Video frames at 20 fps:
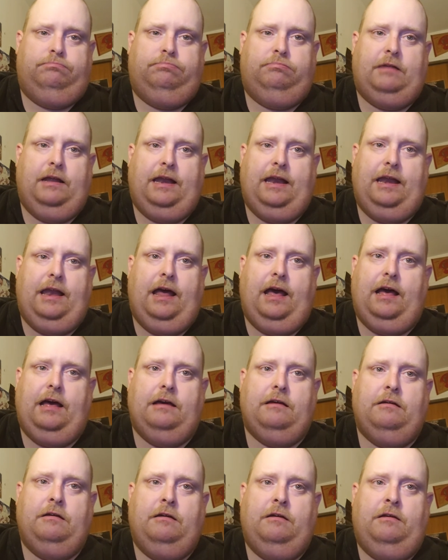than
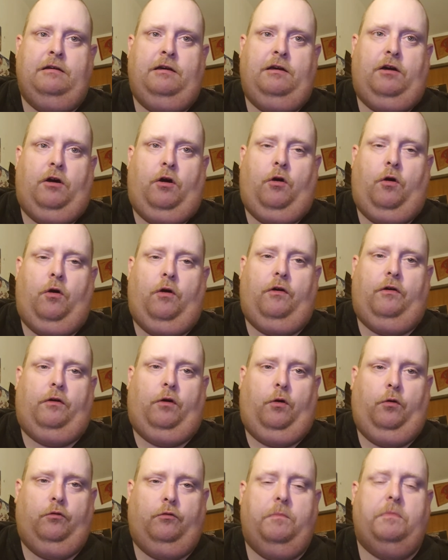a
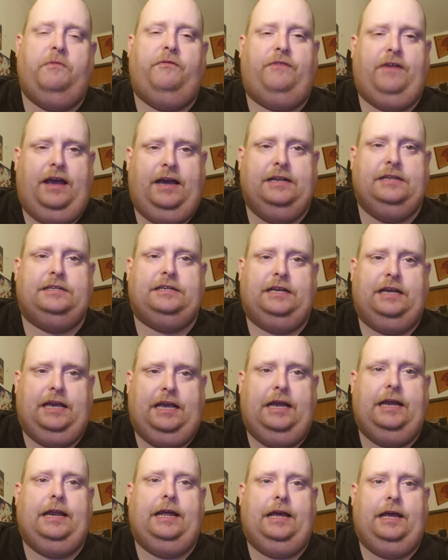whole group of fans
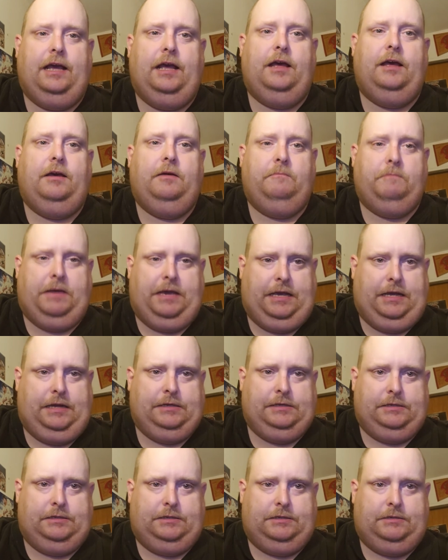eating
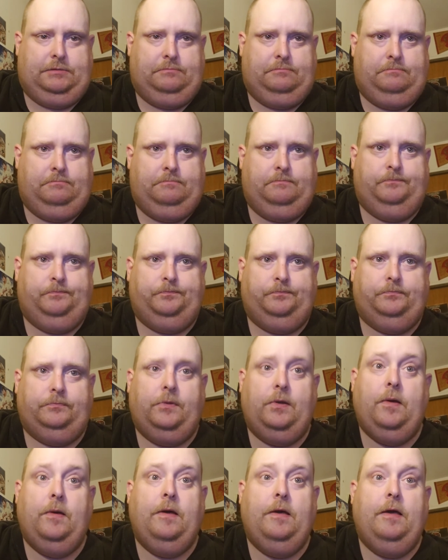beans.
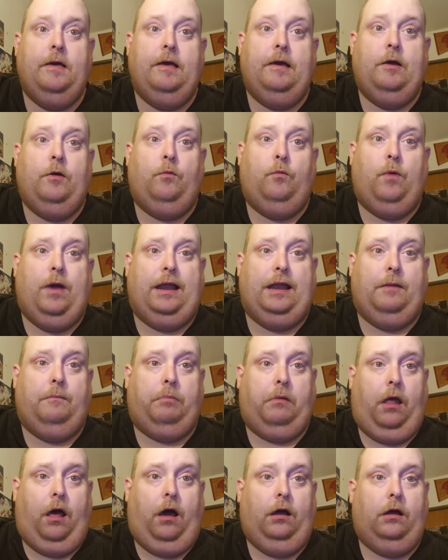Wade
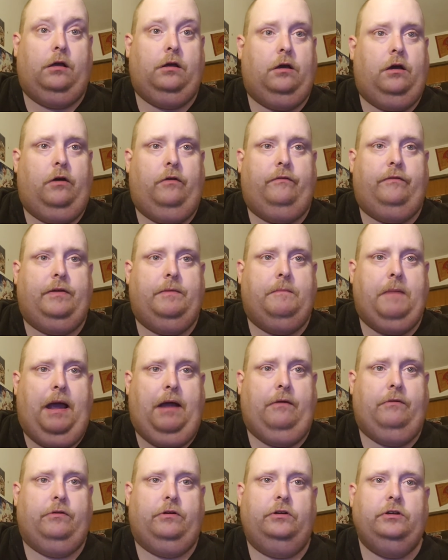LeBlanc of the
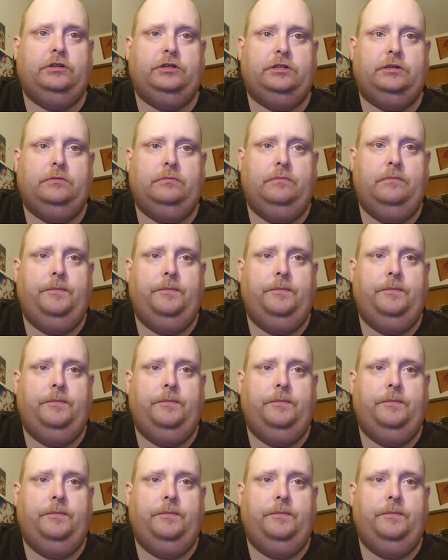Mariners